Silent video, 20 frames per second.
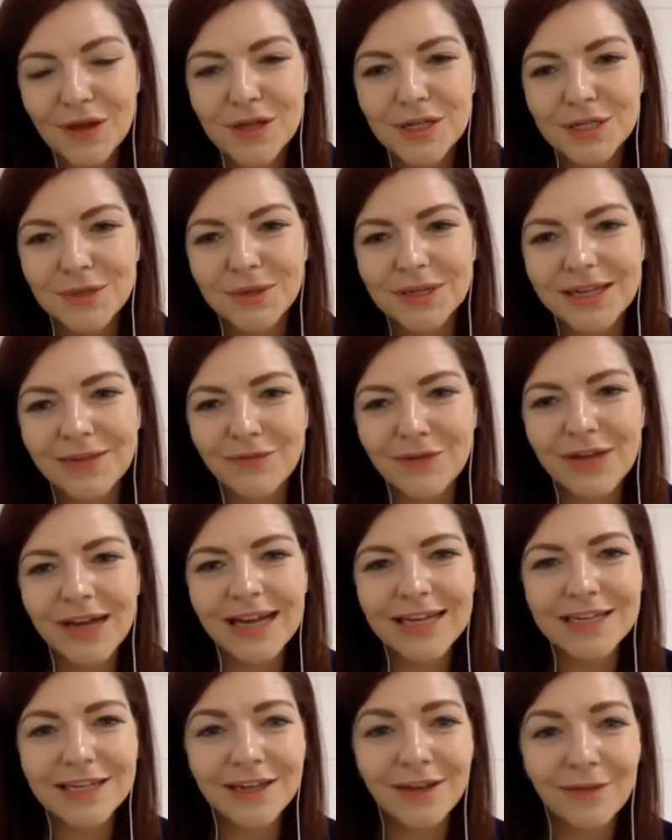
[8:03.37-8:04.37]
So I'll give you
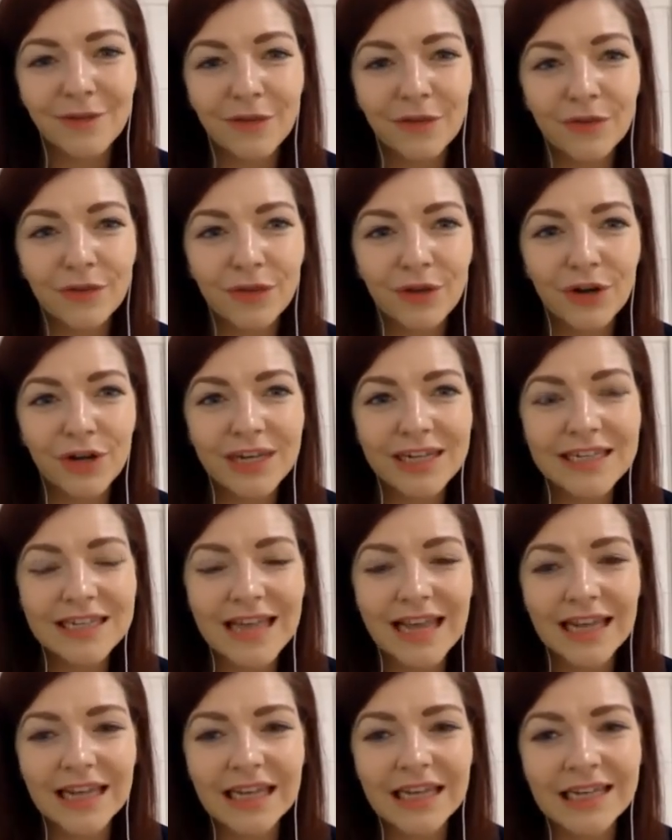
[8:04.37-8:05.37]
guys another 30
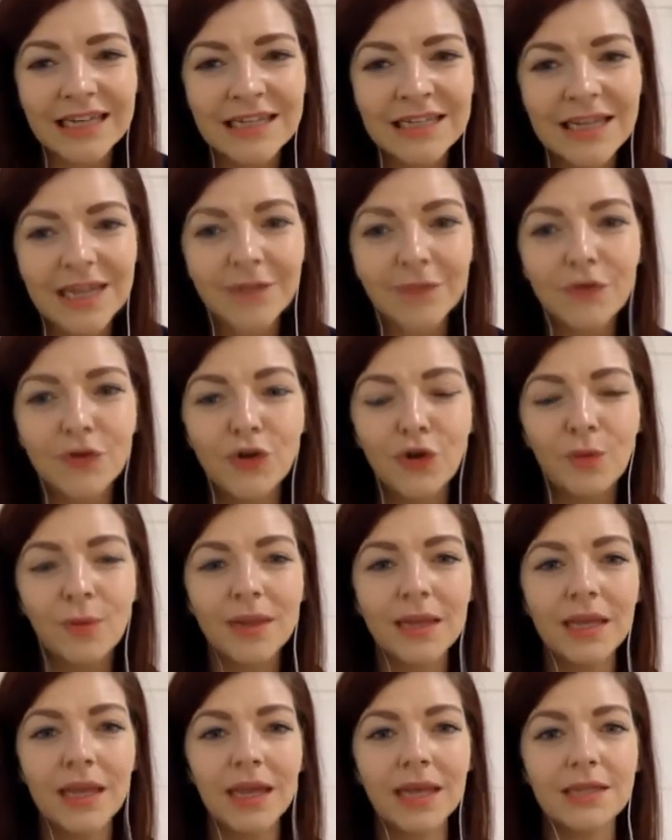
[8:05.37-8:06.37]
seconds, and if
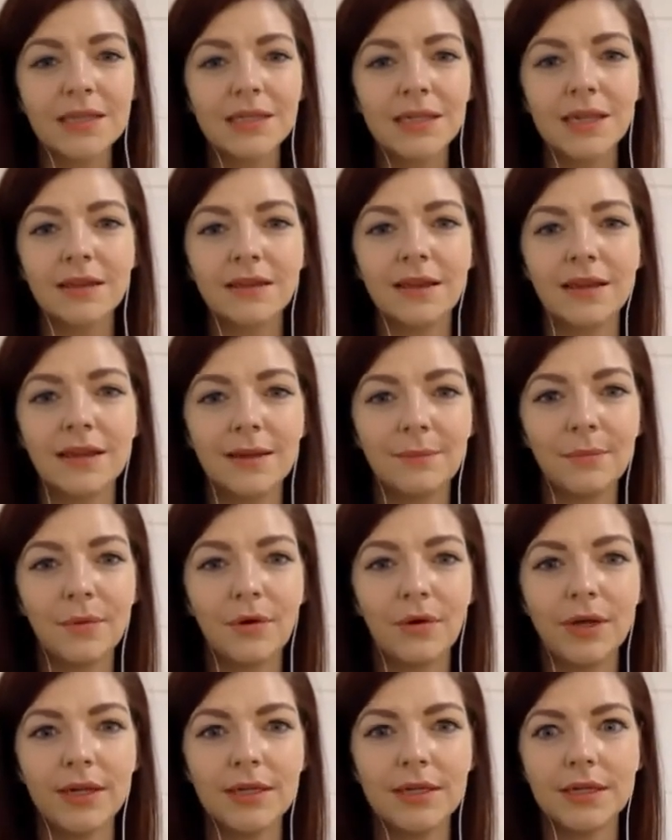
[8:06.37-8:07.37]
nobody gets it, then the
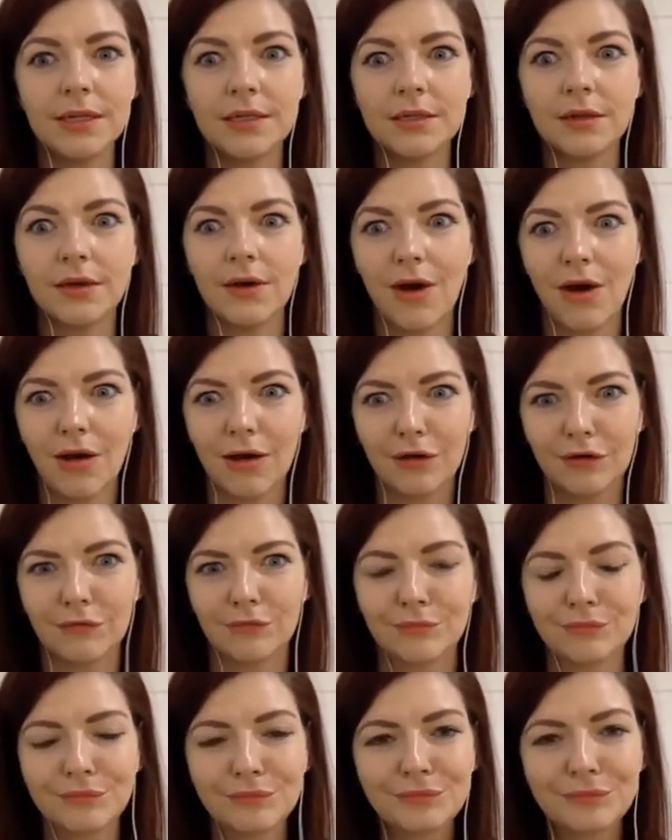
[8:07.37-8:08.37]
point is gone.